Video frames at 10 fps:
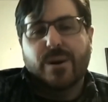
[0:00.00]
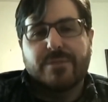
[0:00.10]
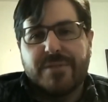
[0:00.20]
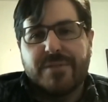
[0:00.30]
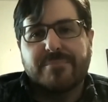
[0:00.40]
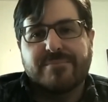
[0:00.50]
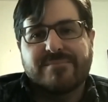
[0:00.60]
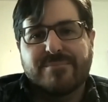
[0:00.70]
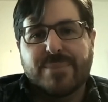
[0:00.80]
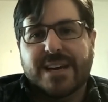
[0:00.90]
of of them
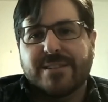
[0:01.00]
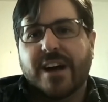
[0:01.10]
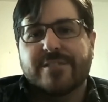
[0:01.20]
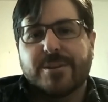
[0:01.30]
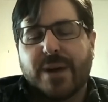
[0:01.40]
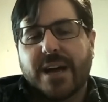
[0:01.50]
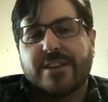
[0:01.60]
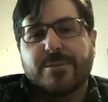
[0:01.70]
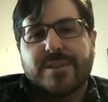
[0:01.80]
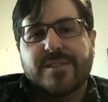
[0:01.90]
being hunted by
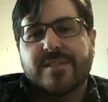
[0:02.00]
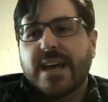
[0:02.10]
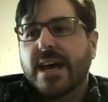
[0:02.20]
humans.